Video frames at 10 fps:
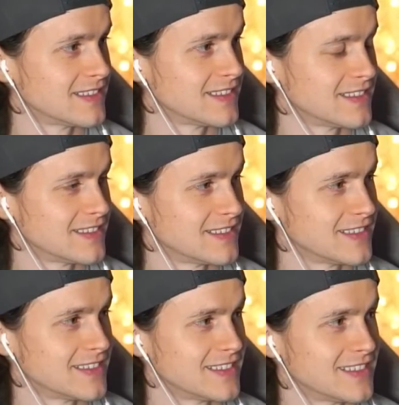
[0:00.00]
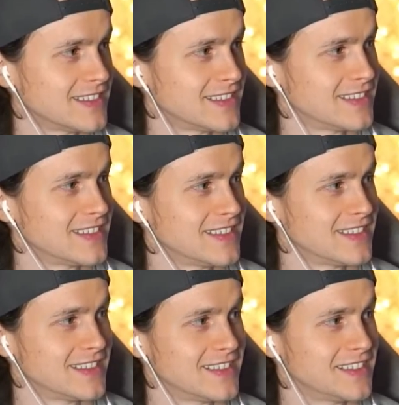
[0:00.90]

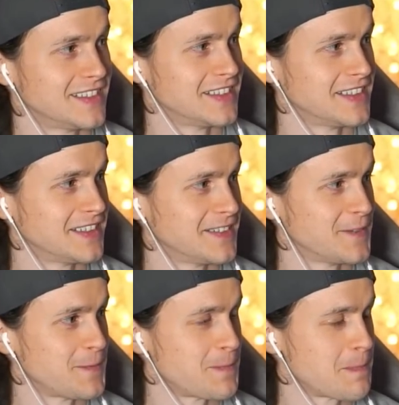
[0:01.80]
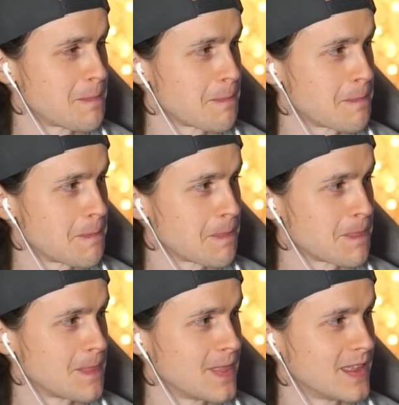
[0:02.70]

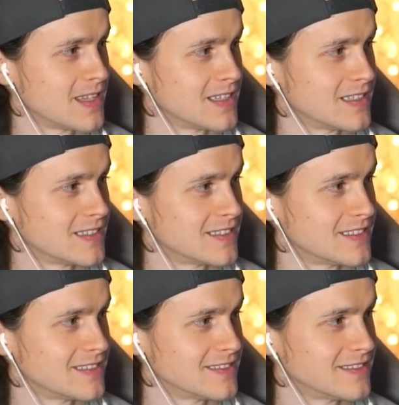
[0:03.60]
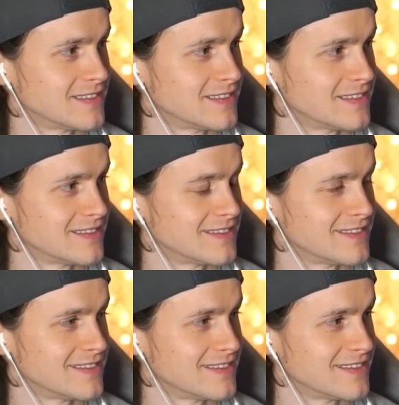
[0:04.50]

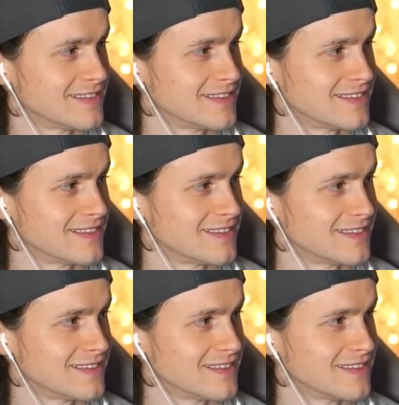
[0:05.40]
(silent)